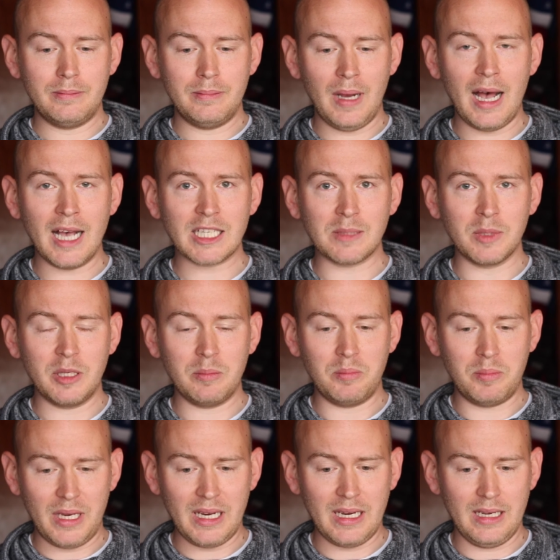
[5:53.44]
possibly
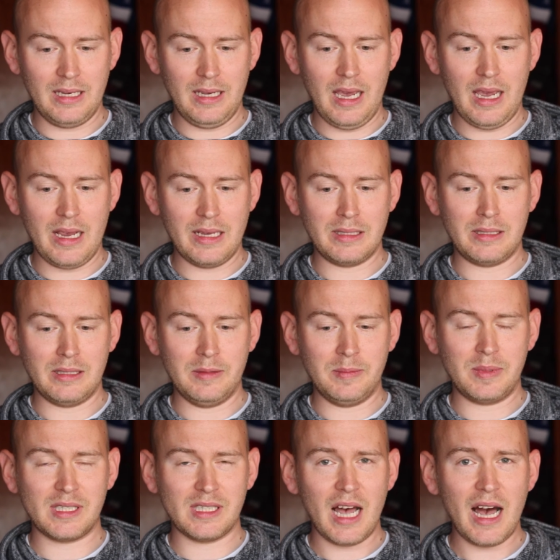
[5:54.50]
being gay
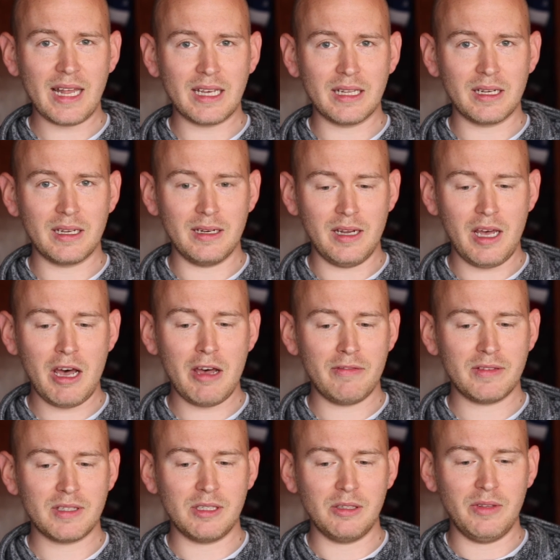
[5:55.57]
subsided
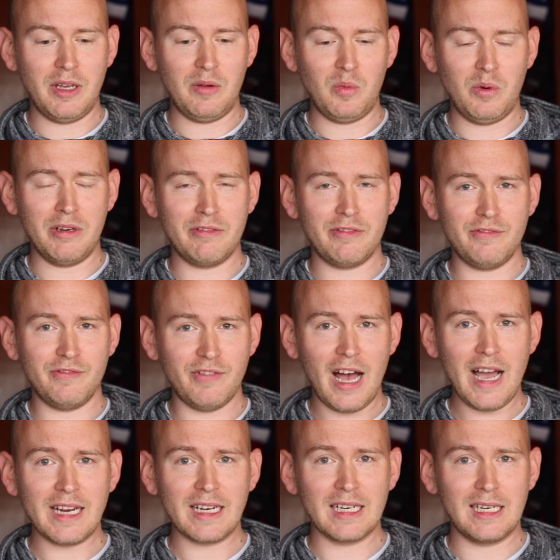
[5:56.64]
enough so that what
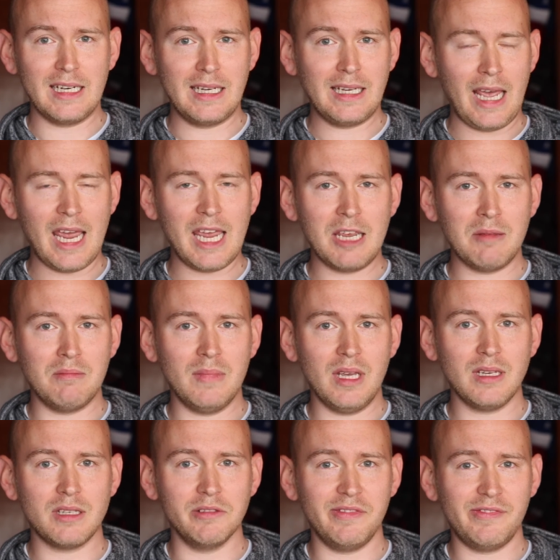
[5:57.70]
finally came
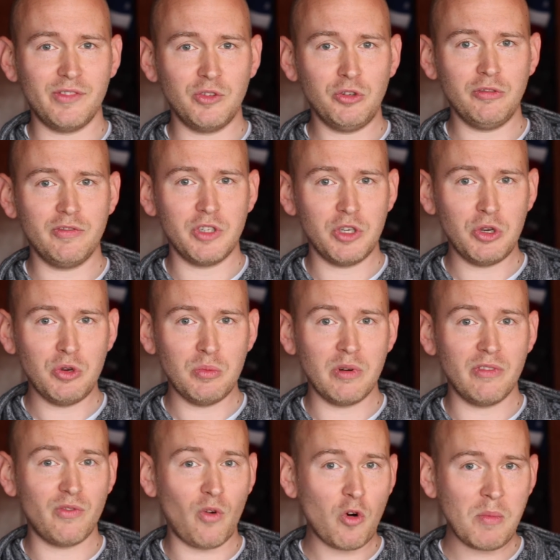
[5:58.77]
into full view
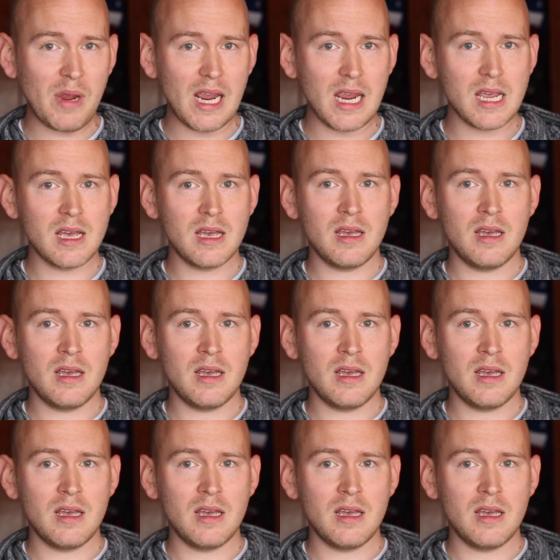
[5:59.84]
before me